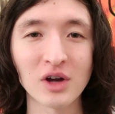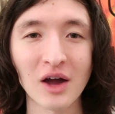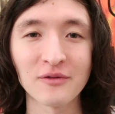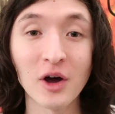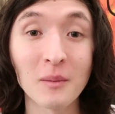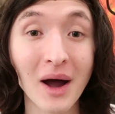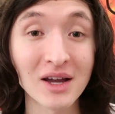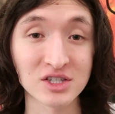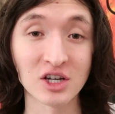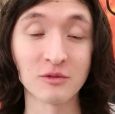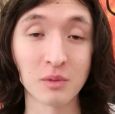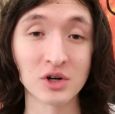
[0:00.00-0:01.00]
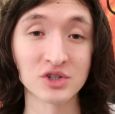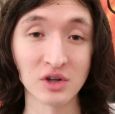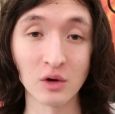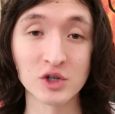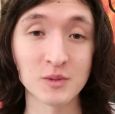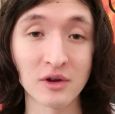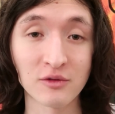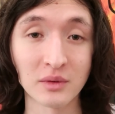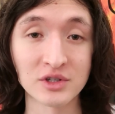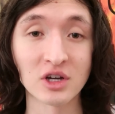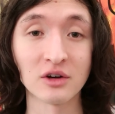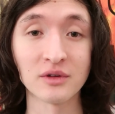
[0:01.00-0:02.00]
I felt myself personally, only speaking for
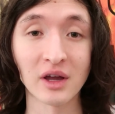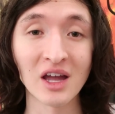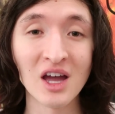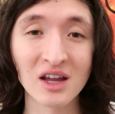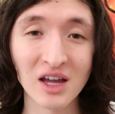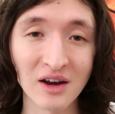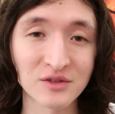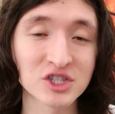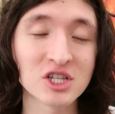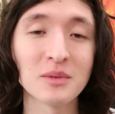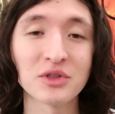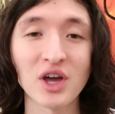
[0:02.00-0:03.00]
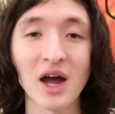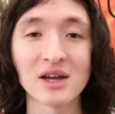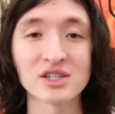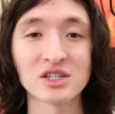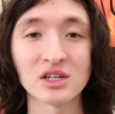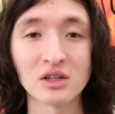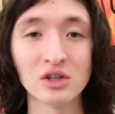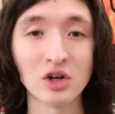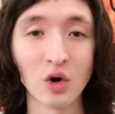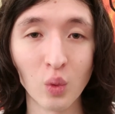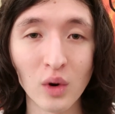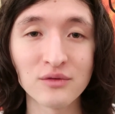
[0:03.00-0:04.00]
myself, like kind of sympathizing, you
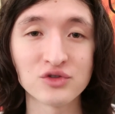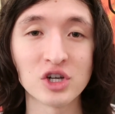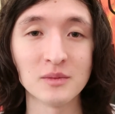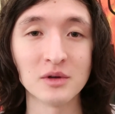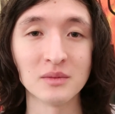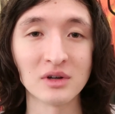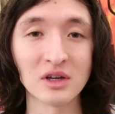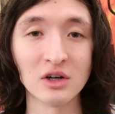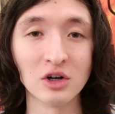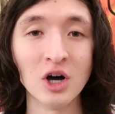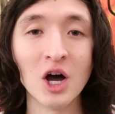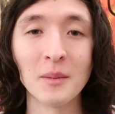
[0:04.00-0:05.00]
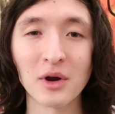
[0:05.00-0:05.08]
know, with Jimmy and McGill,